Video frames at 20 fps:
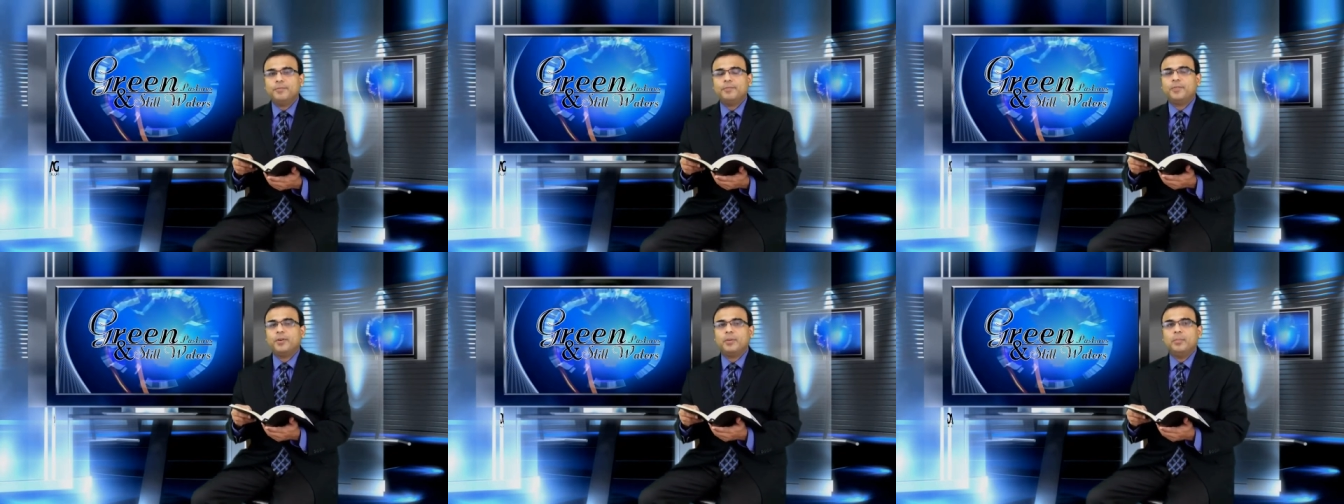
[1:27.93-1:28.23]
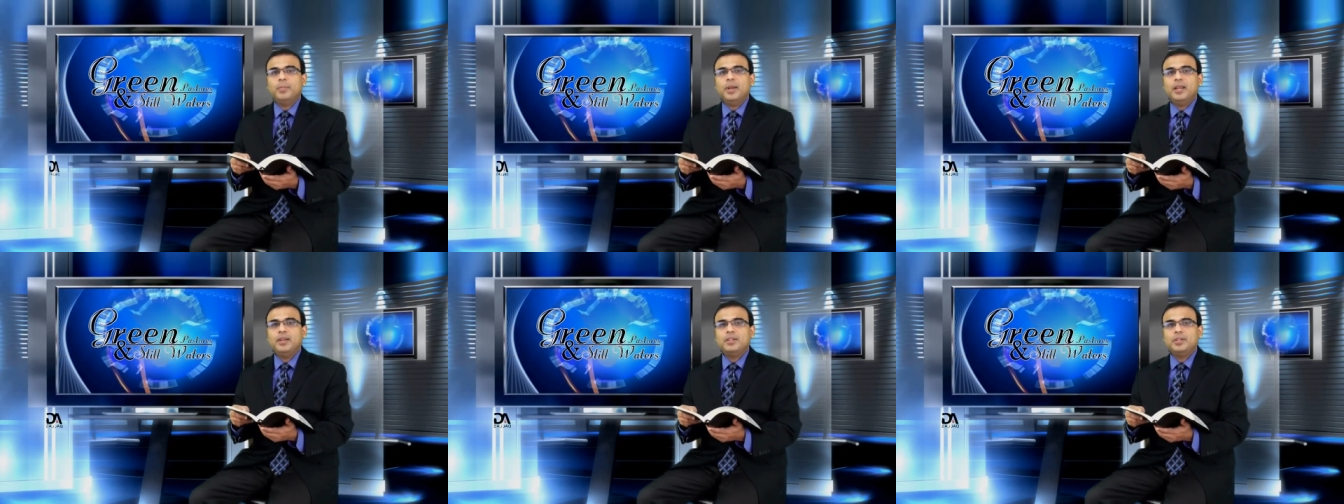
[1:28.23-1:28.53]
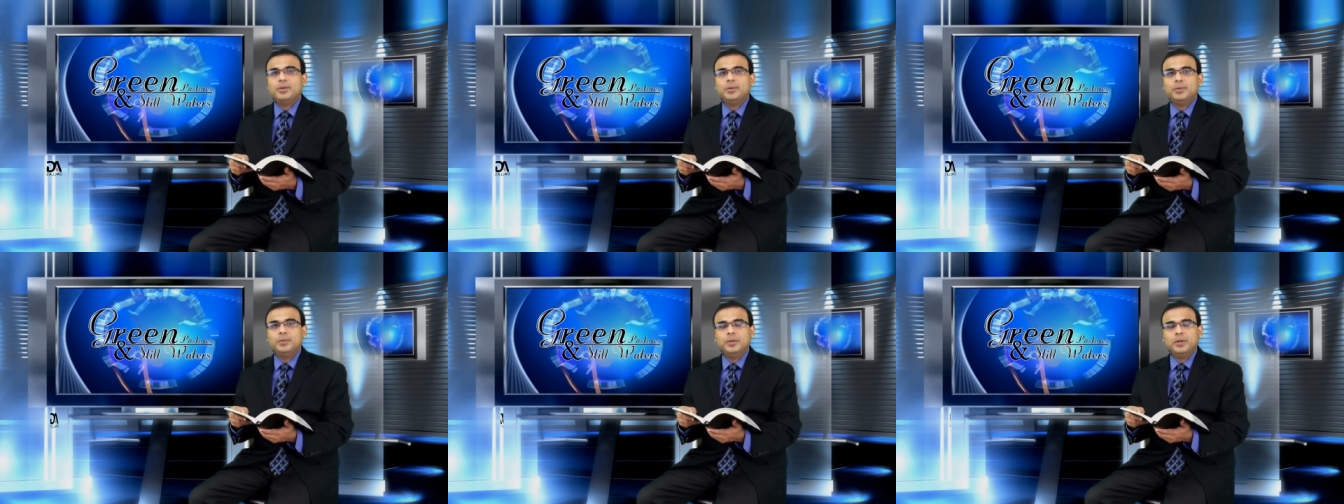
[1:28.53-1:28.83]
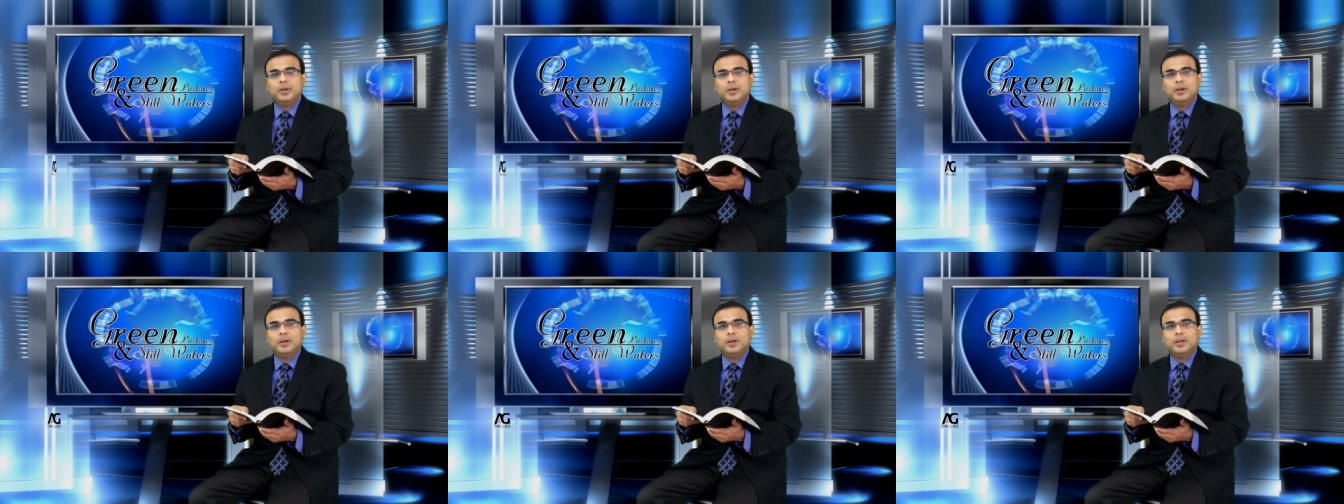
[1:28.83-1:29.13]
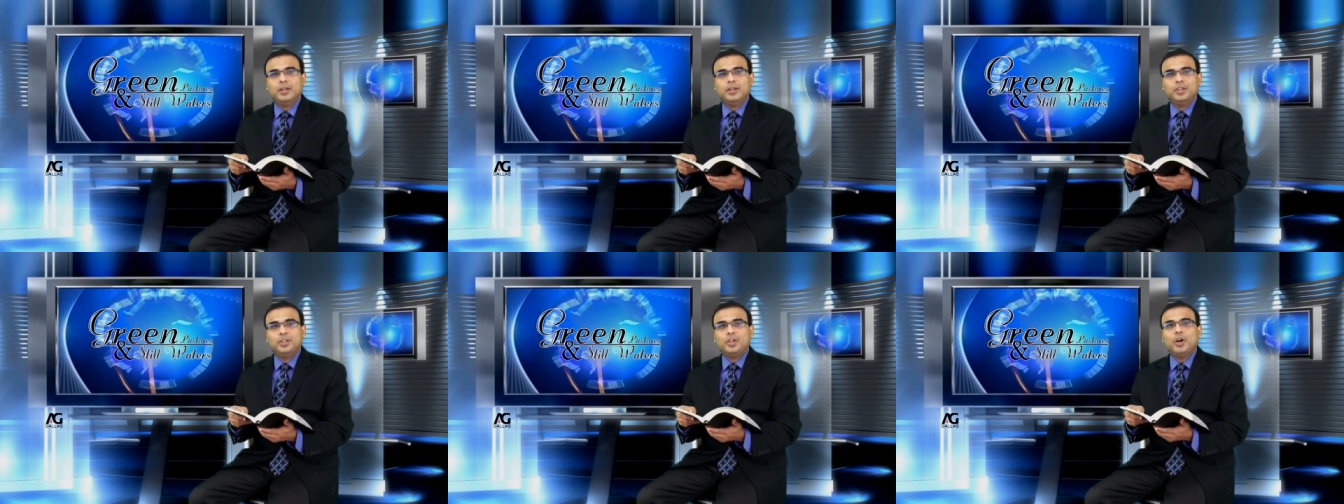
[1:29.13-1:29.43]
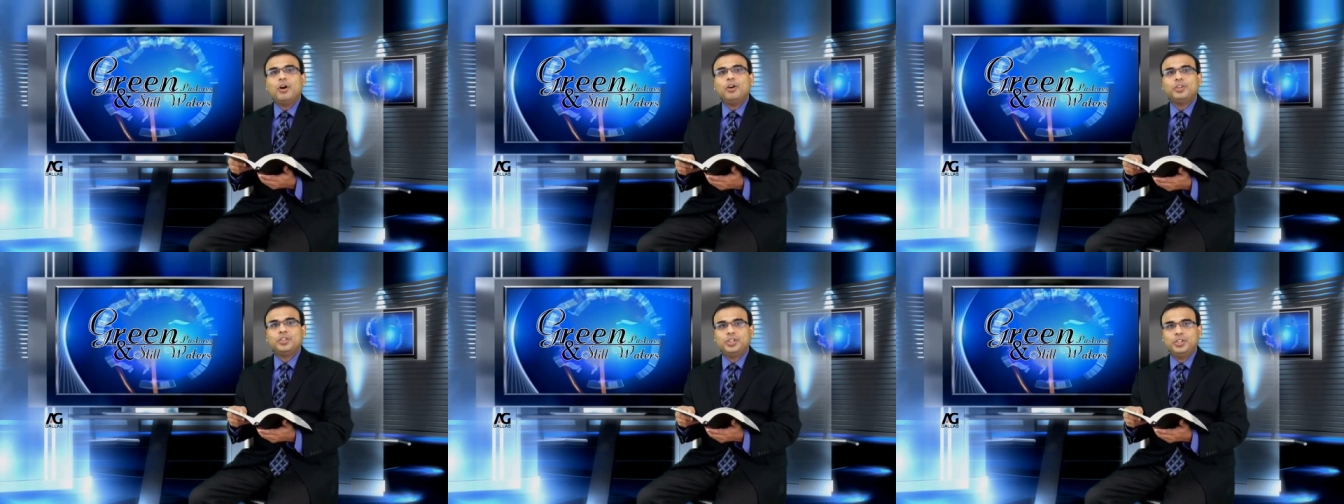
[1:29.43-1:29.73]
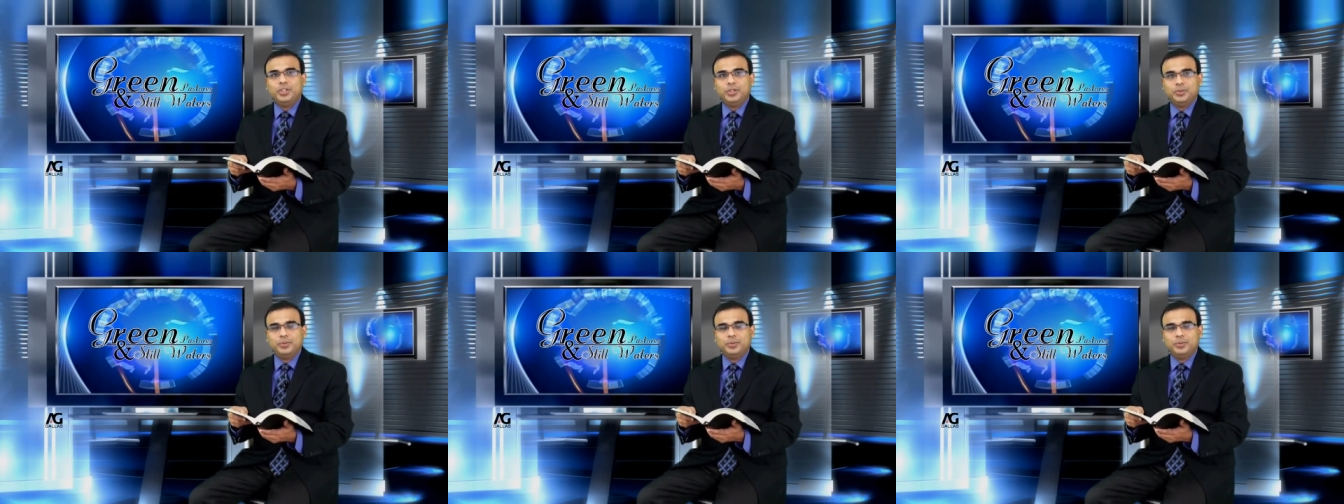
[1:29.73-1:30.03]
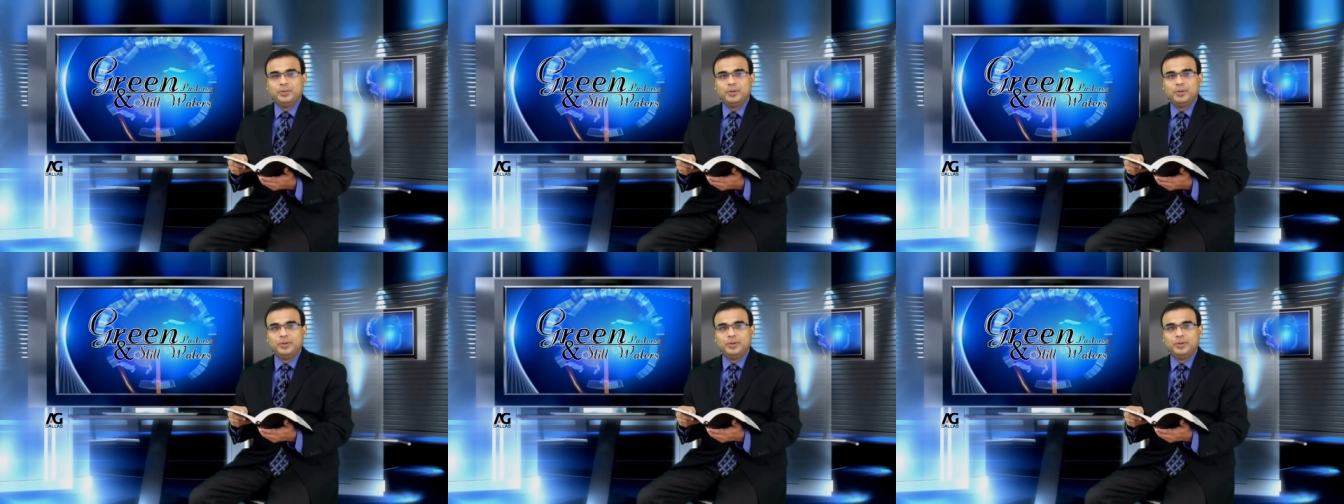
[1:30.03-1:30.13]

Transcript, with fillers: for me to talk to you